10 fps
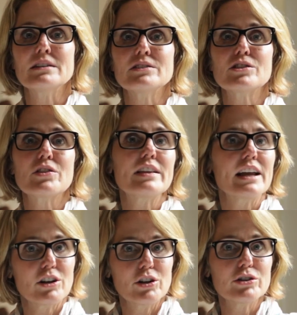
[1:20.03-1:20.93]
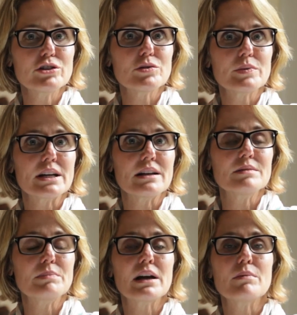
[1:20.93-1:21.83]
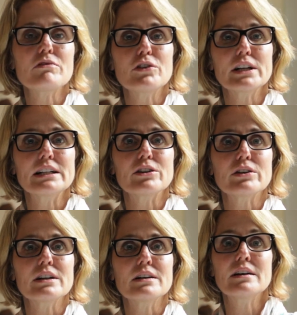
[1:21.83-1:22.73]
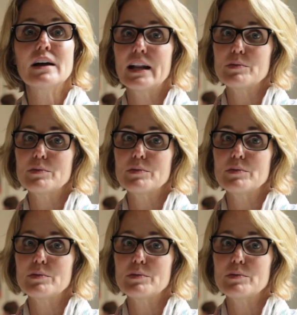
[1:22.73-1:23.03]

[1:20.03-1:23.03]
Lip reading: so that they can learn to read, become fully literate, and